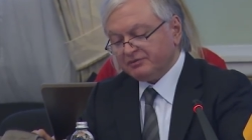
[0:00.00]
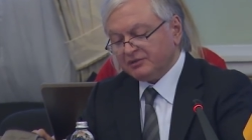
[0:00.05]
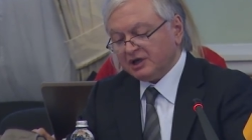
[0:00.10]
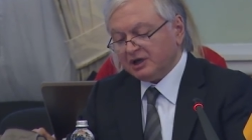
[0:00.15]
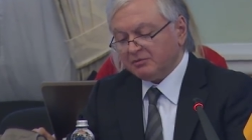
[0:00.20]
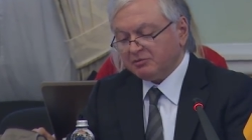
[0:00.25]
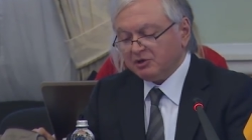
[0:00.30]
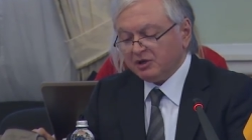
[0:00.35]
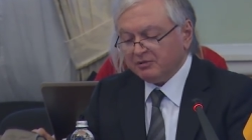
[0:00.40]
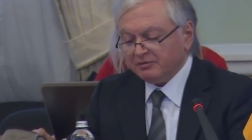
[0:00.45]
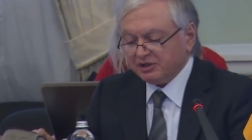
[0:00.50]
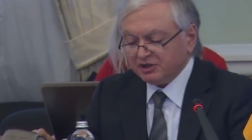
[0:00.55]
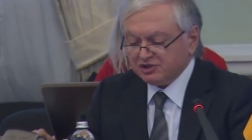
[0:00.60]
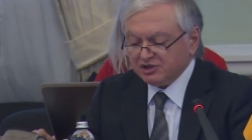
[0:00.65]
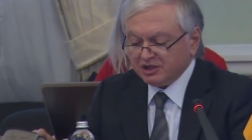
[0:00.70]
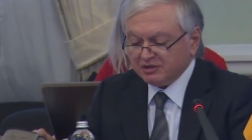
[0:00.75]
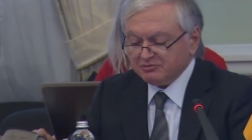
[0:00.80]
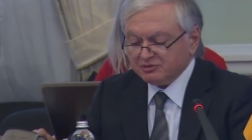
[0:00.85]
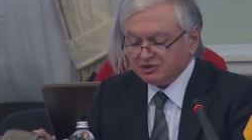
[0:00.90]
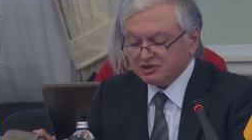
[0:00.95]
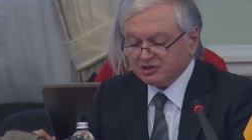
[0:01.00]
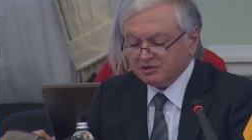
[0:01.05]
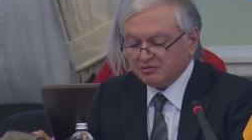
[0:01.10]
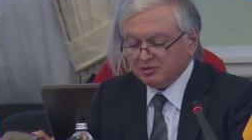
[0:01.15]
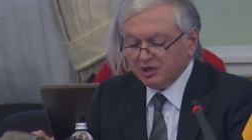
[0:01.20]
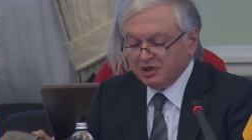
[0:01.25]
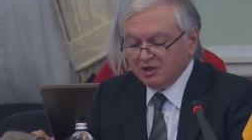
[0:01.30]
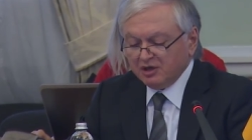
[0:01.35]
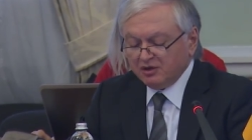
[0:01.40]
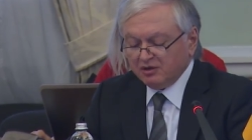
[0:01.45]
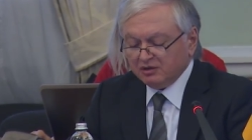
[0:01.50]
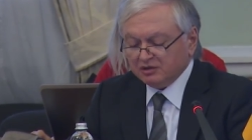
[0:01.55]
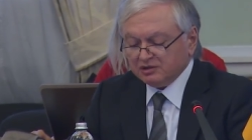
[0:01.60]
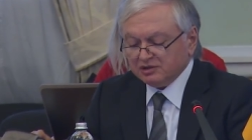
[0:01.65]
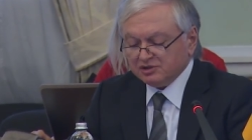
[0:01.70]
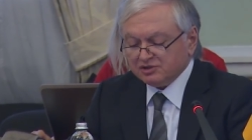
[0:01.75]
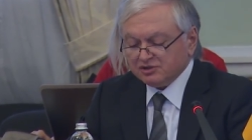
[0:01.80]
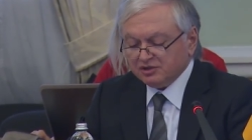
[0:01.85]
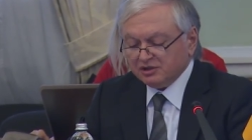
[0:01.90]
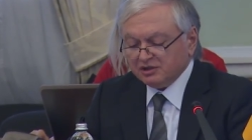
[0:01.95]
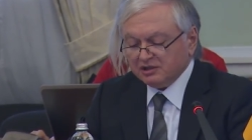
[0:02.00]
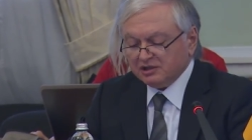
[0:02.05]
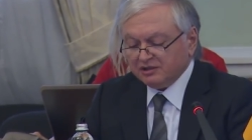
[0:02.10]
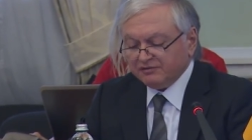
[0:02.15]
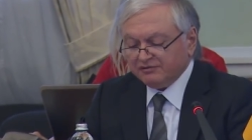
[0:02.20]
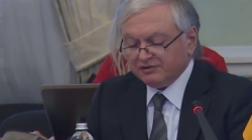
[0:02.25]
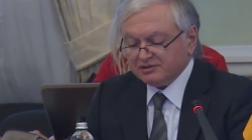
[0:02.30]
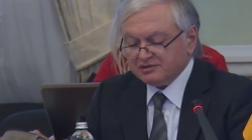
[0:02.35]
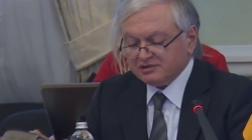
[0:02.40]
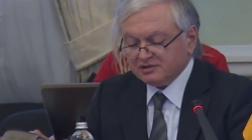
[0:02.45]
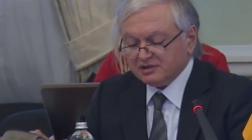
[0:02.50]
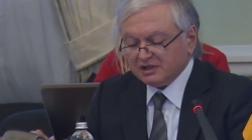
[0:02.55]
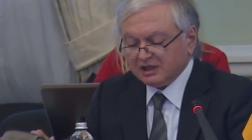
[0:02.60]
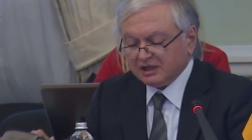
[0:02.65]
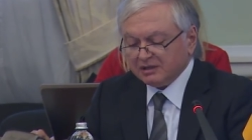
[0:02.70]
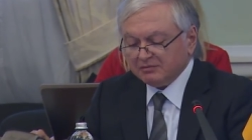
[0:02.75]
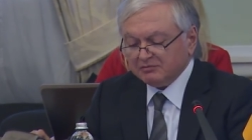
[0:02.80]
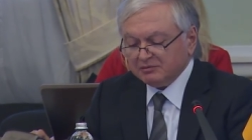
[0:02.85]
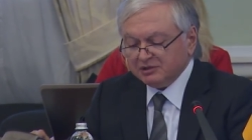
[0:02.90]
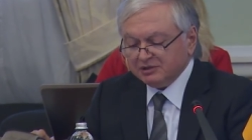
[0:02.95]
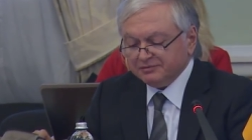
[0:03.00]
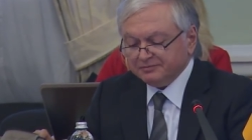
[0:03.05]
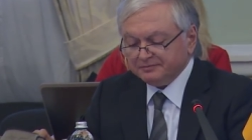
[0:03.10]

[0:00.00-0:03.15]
upcoming chairmanship on the joint efforts aimed